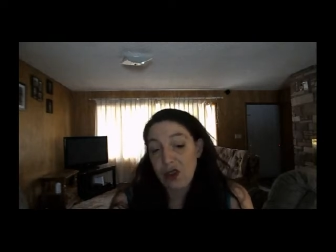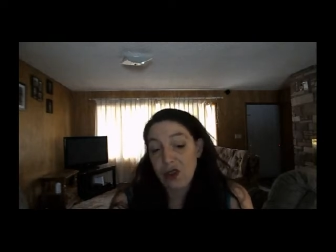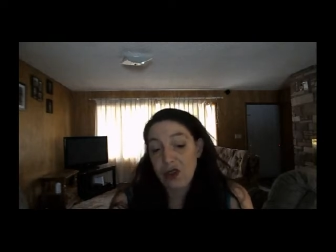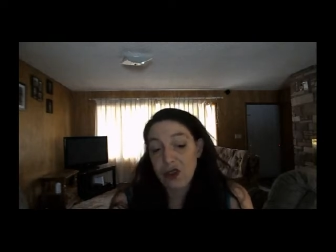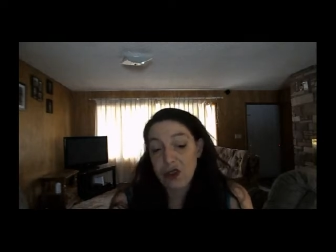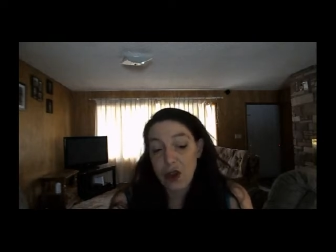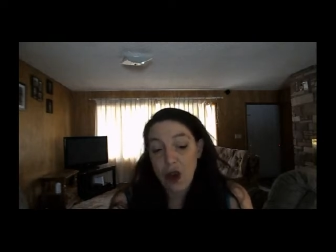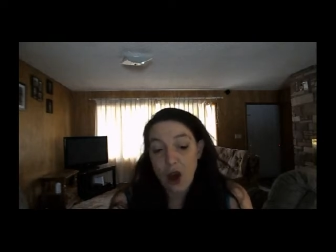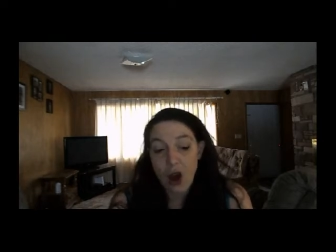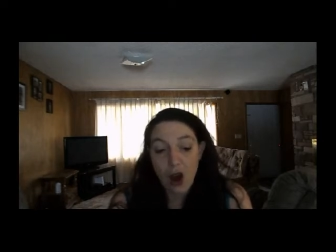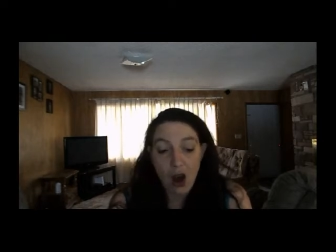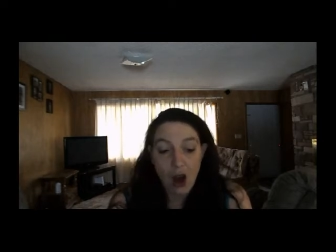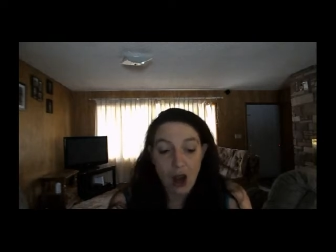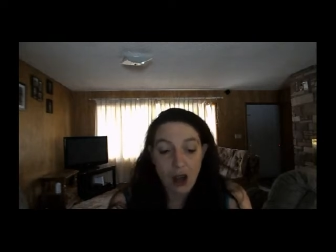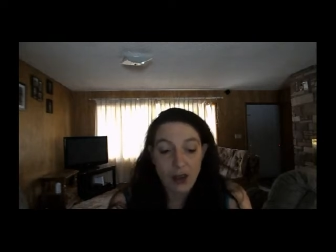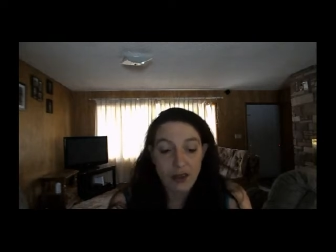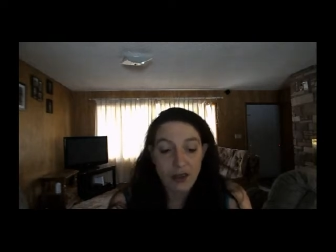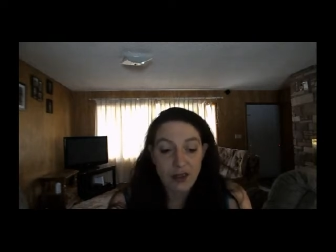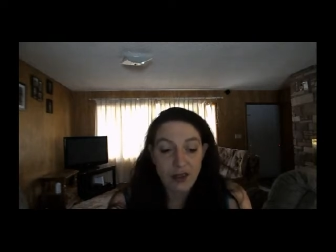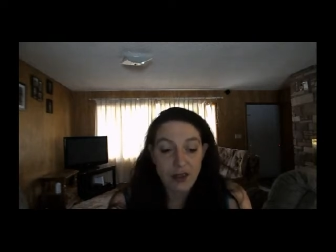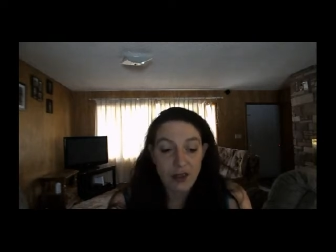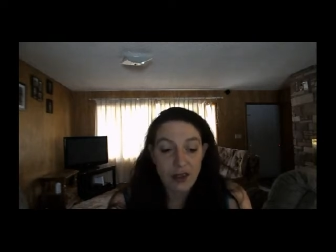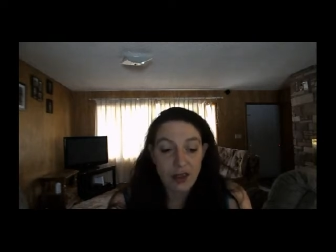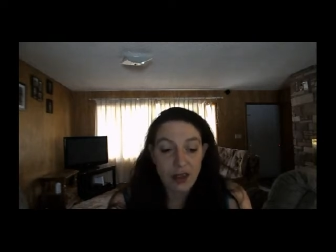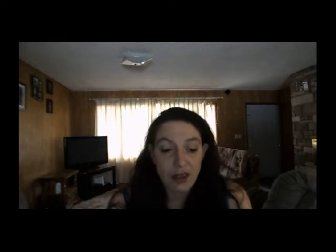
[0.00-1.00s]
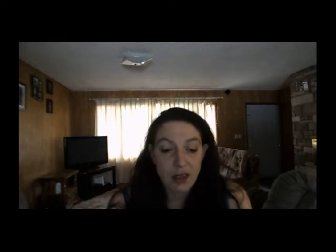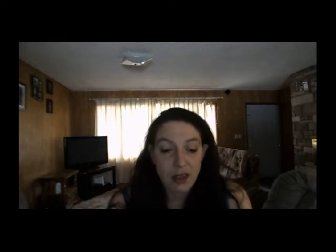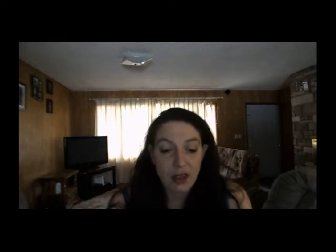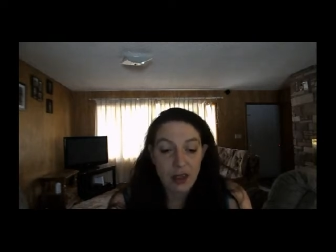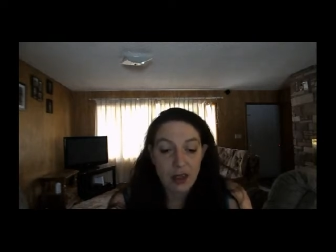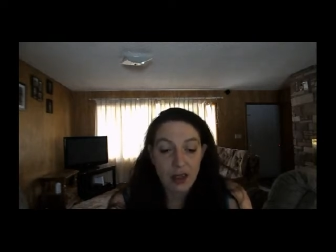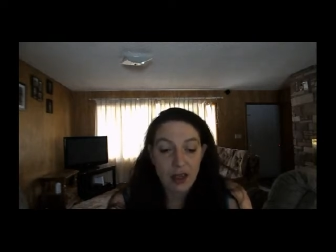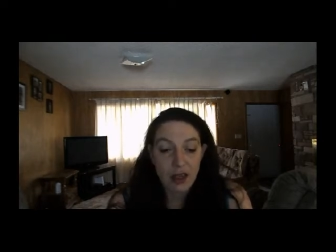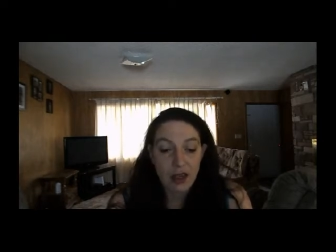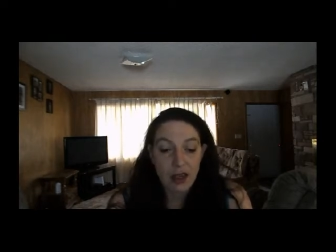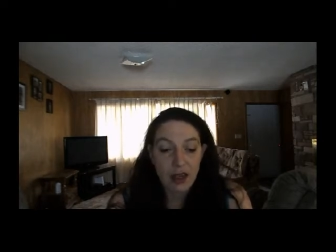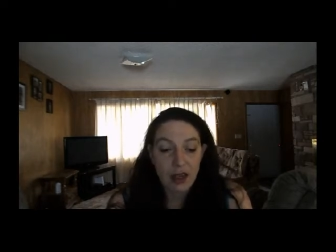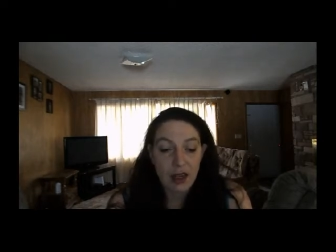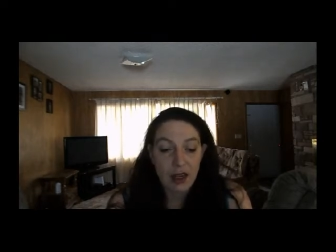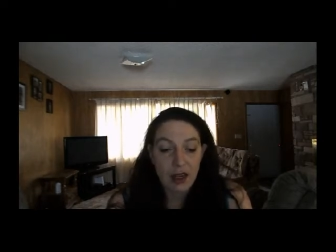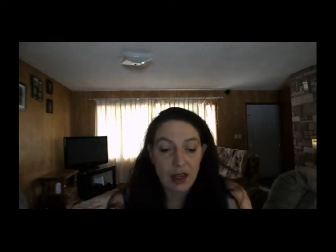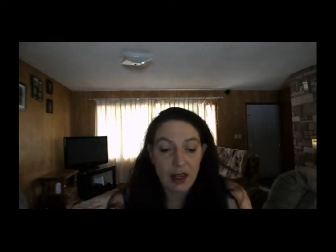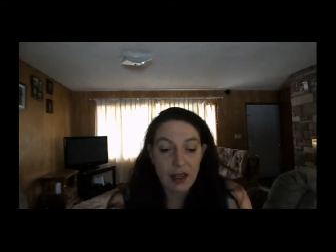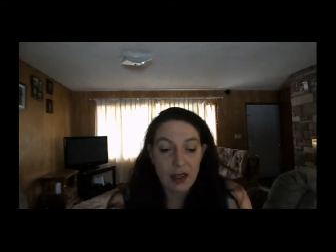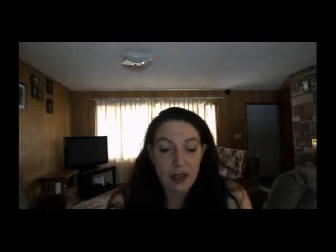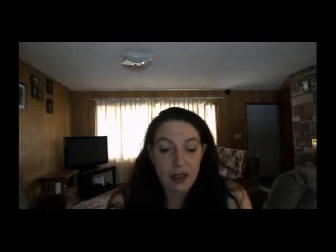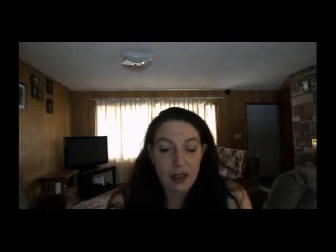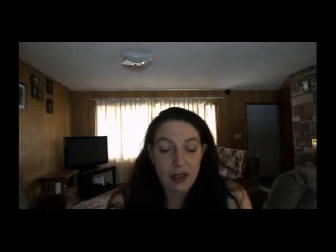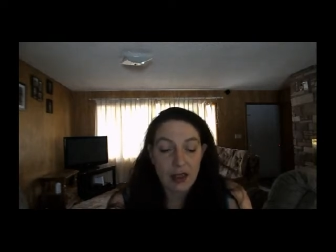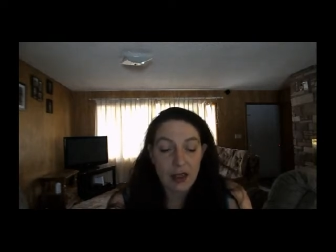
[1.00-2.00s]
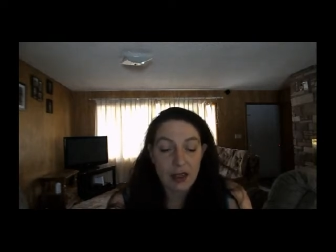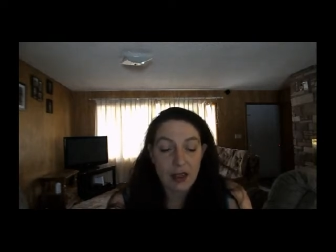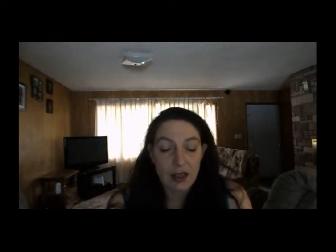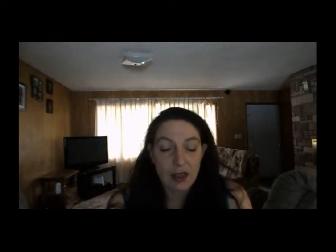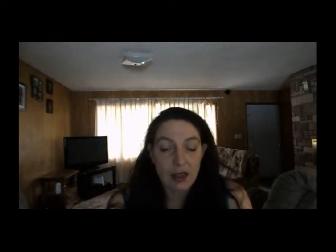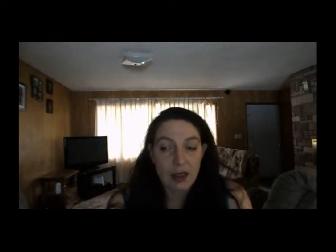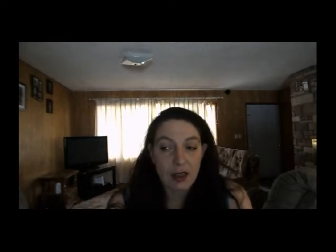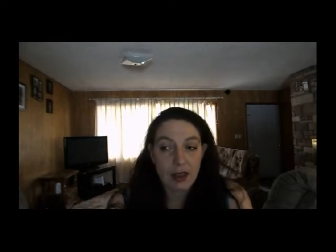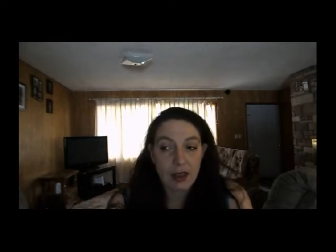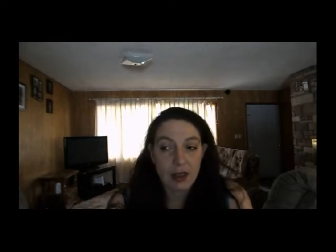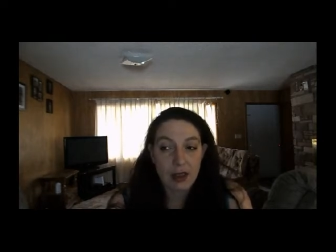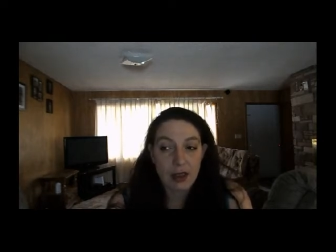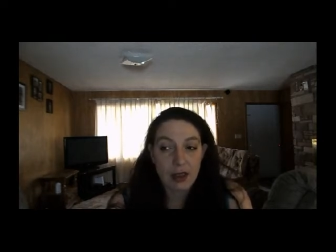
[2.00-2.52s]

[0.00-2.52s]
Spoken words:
There's cost, and